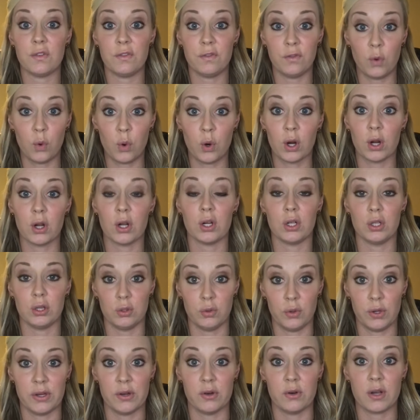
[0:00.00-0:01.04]
4
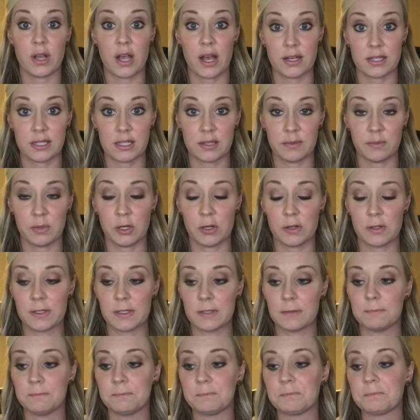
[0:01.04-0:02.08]
loyal
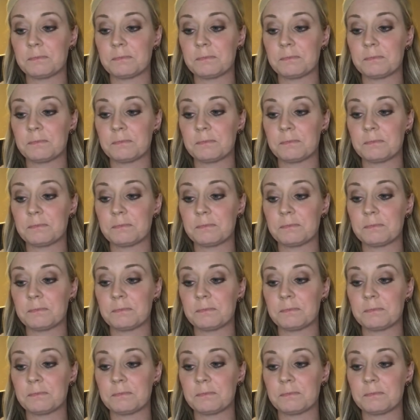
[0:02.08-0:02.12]
customers.